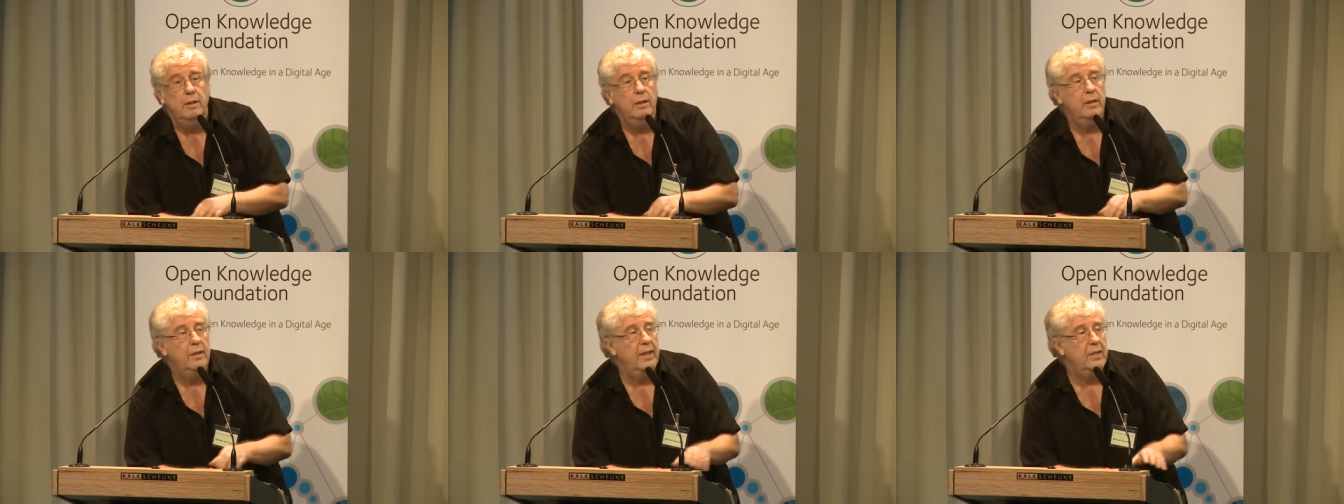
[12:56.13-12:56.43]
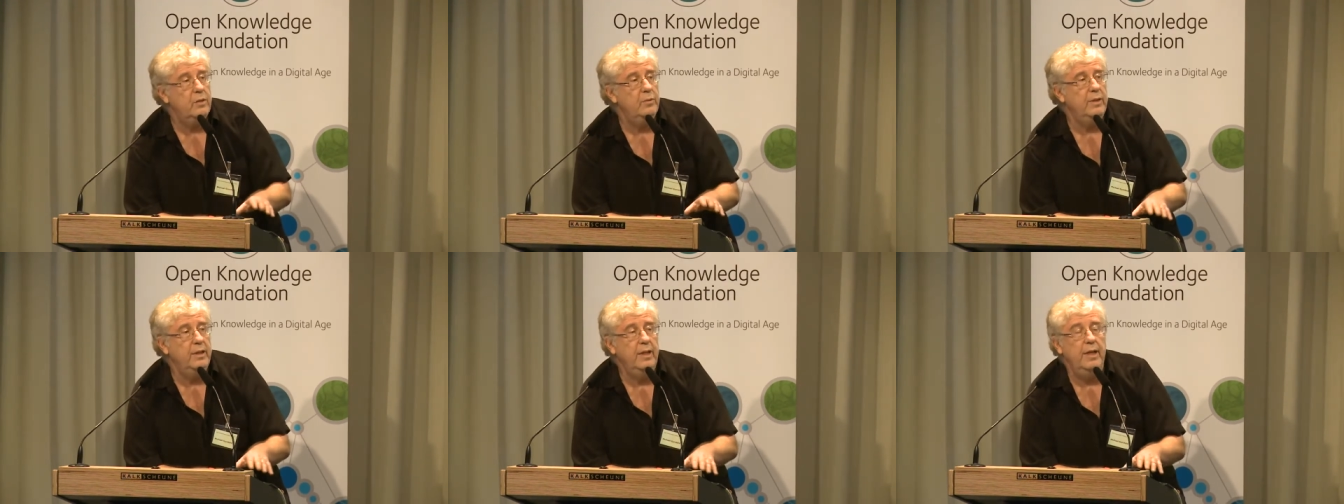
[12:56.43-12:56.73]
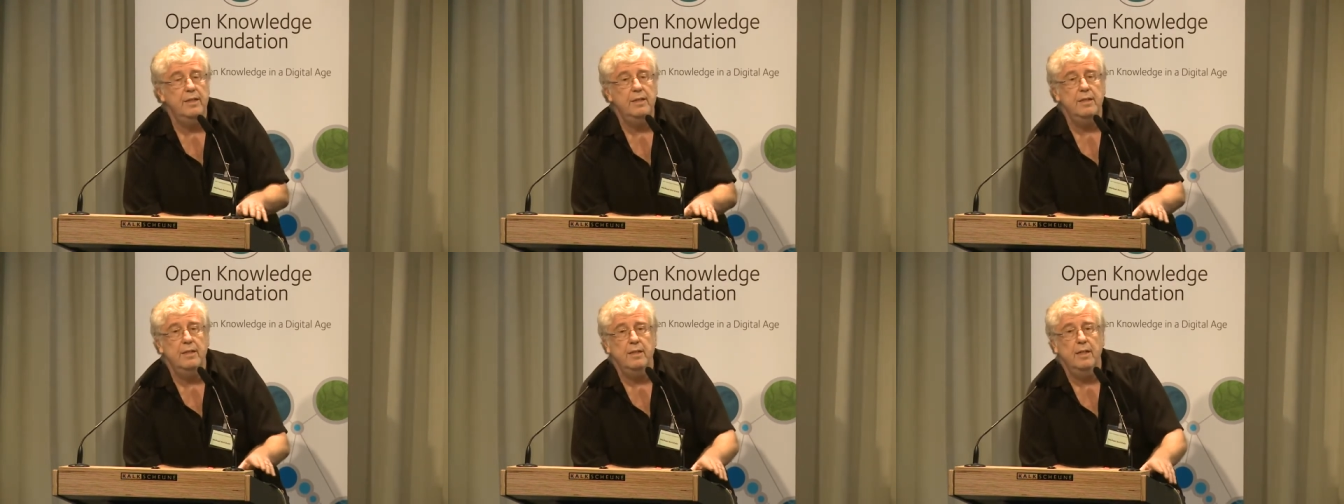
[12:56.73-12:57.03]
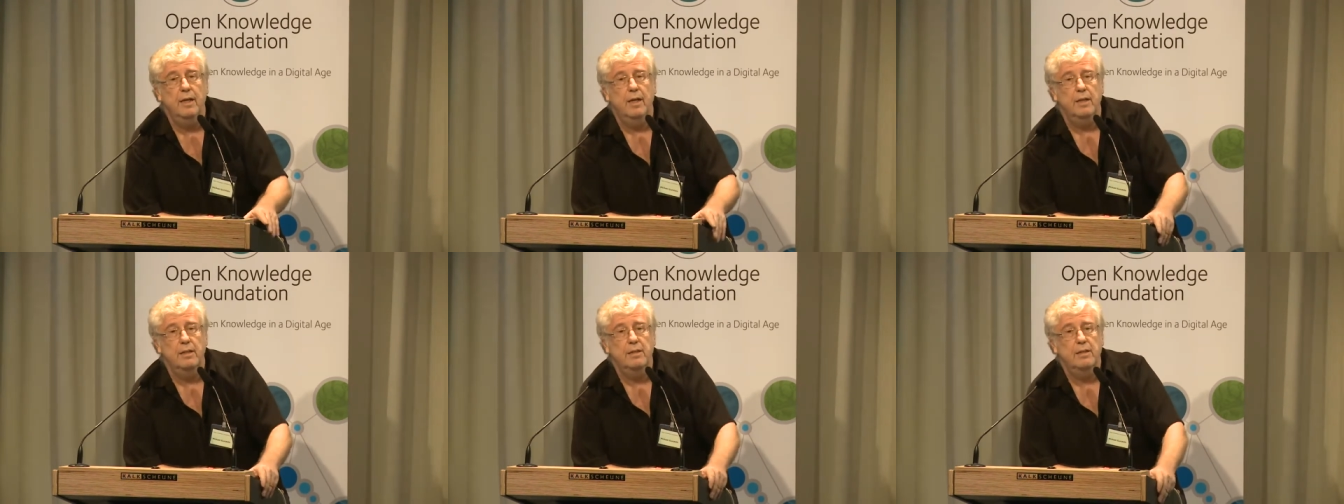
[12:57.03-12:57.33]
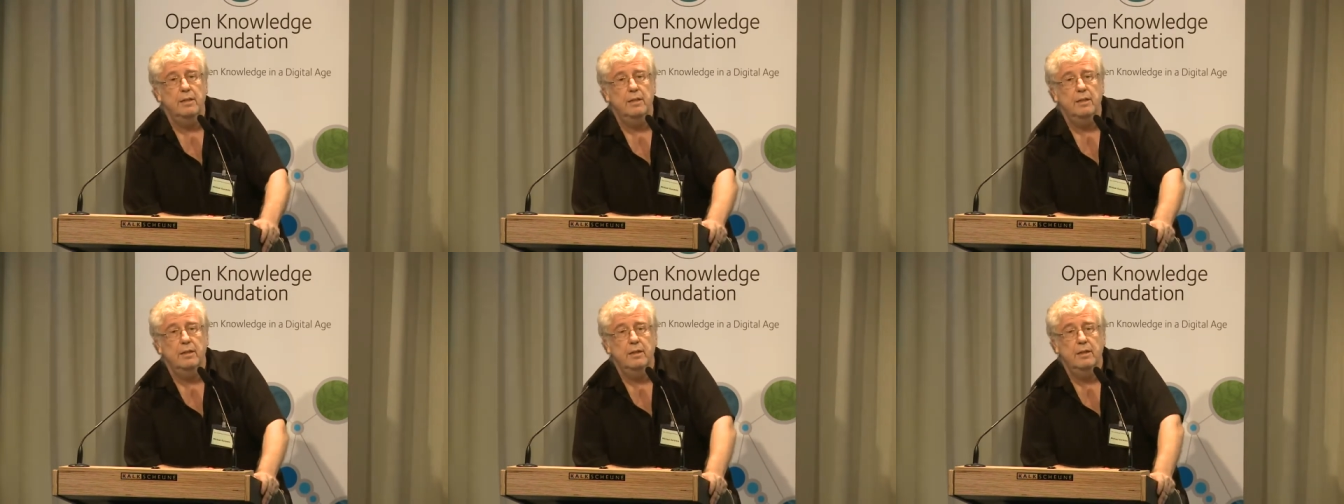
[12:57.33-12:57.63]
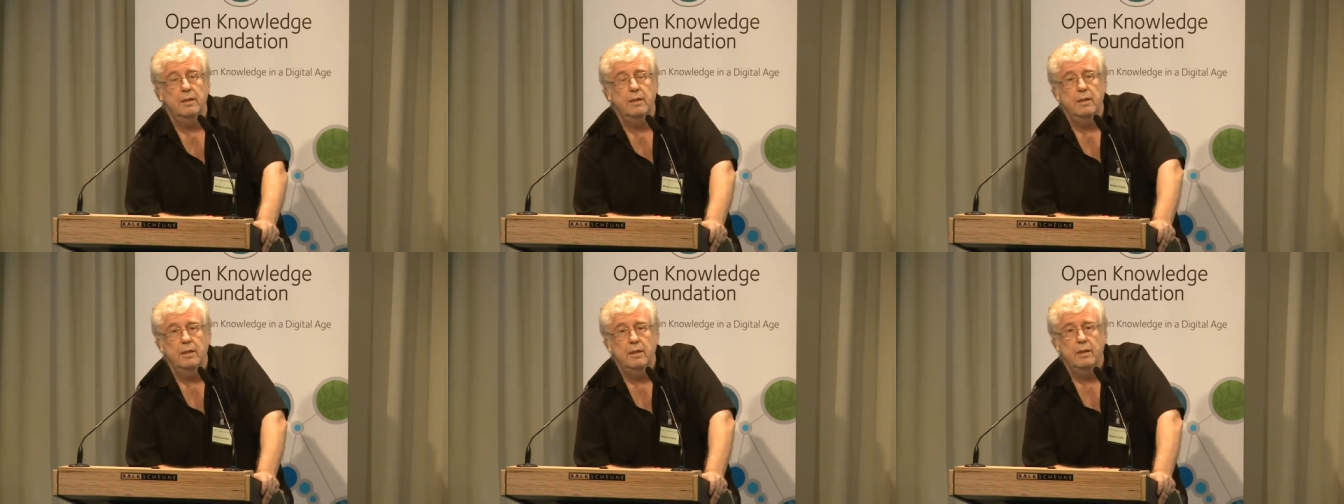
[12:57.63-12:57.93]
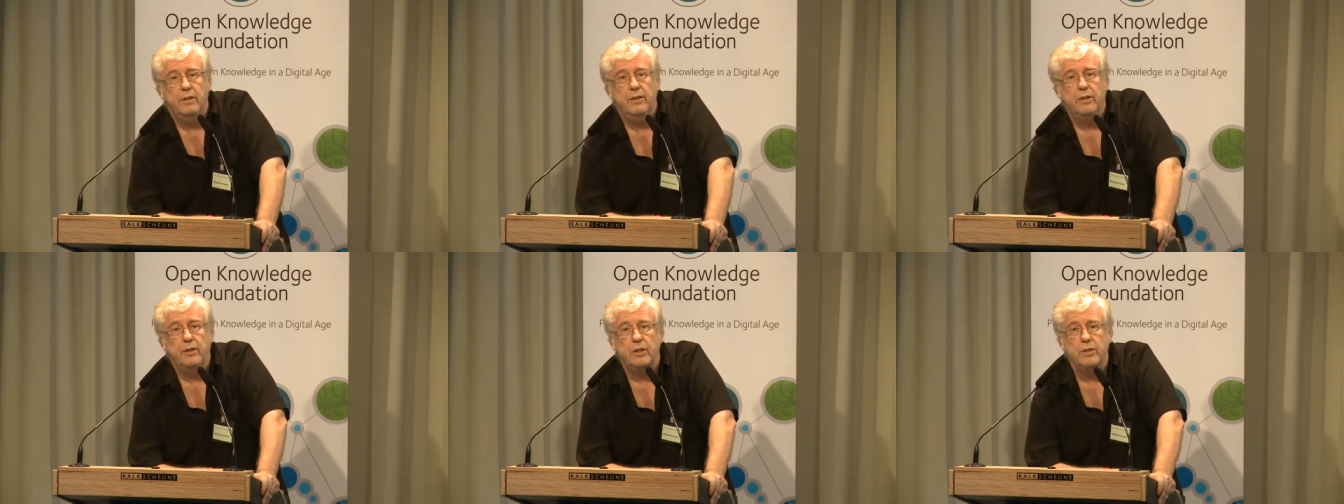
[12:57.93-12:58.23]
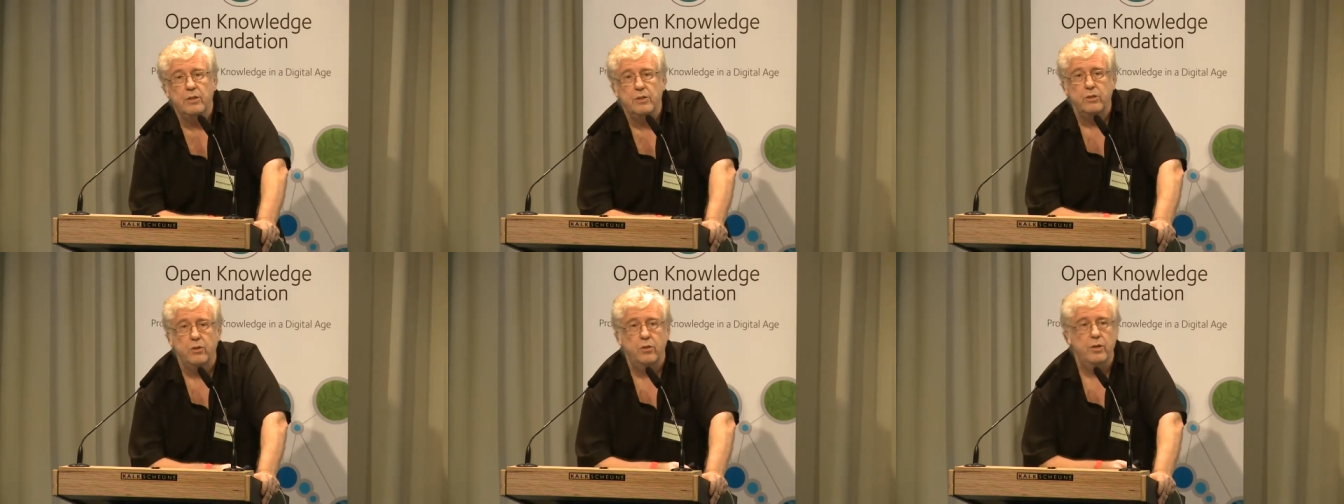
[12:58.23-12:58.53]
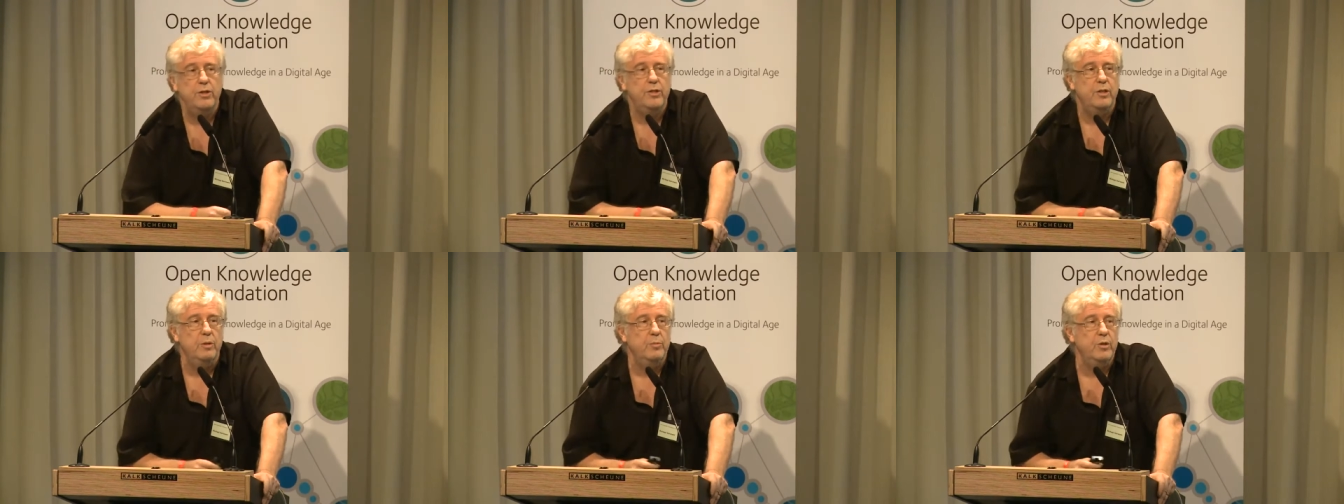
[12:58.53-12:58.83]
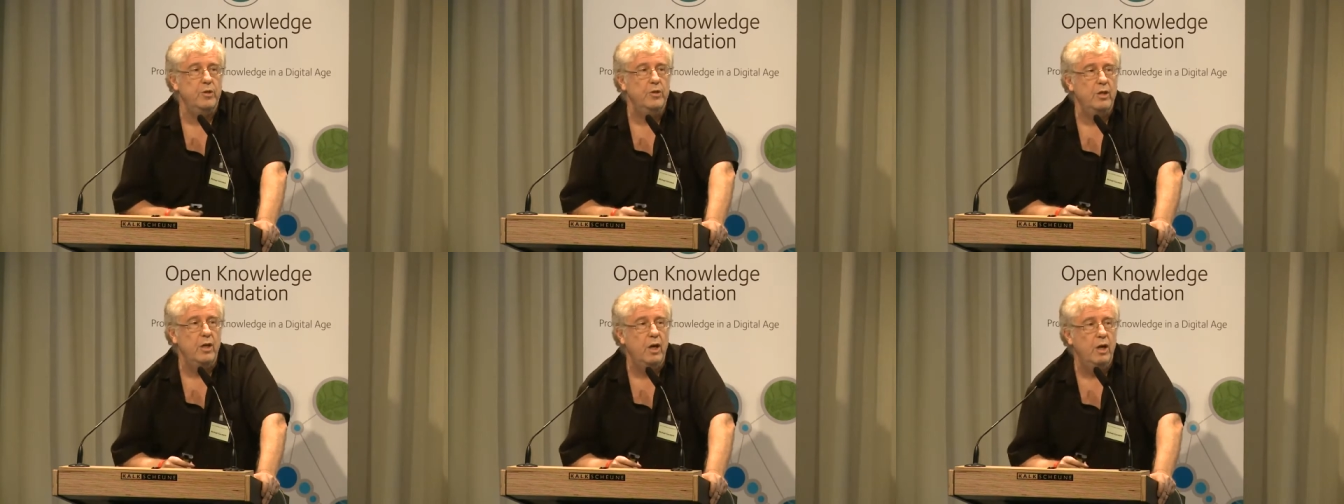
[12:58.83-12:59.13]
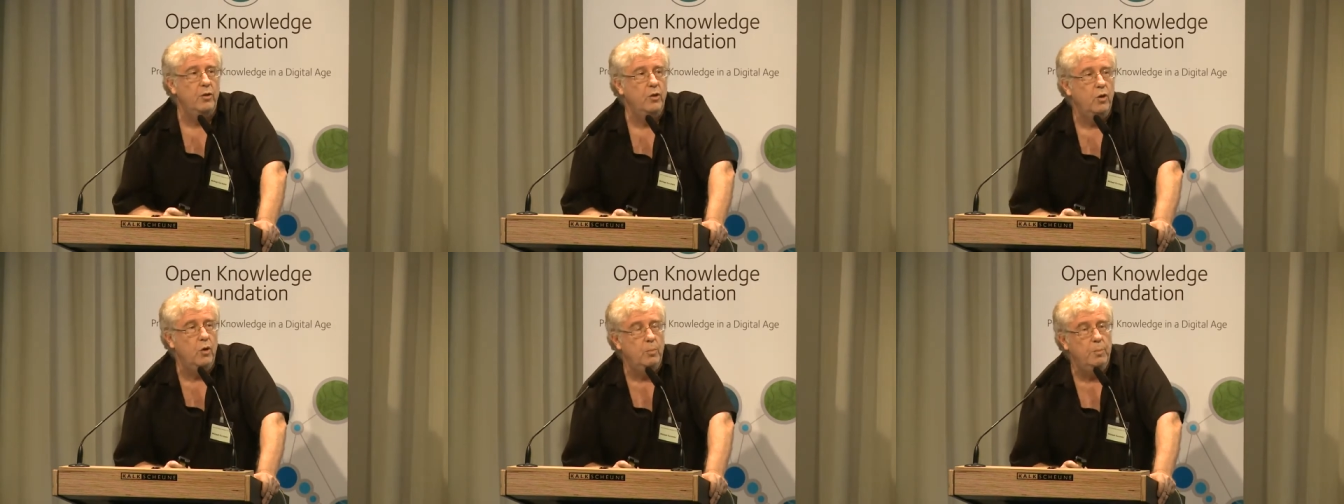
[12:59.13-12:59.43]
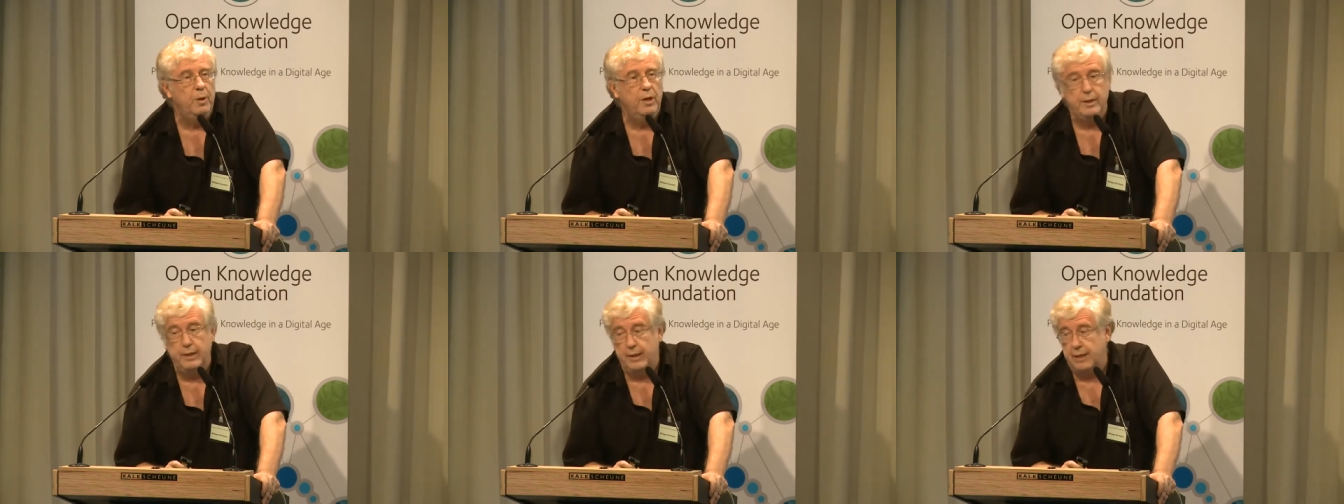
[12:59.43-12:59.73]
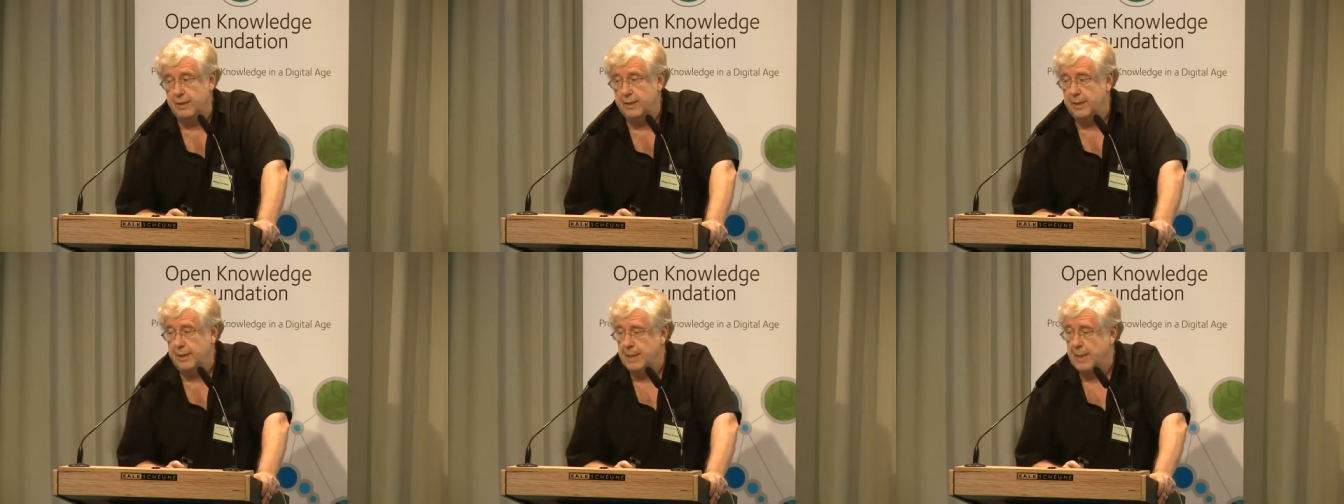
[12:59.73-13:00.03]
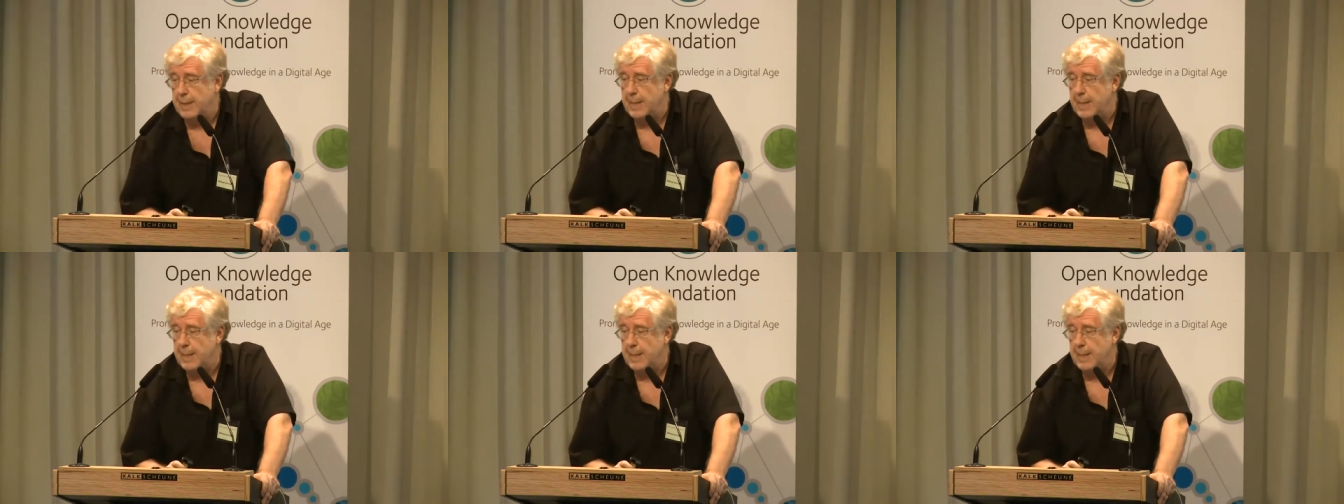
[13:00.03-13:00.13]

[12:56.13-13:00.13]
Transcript: That's what DAISY does. They're a consortium. You should all know about DAISY.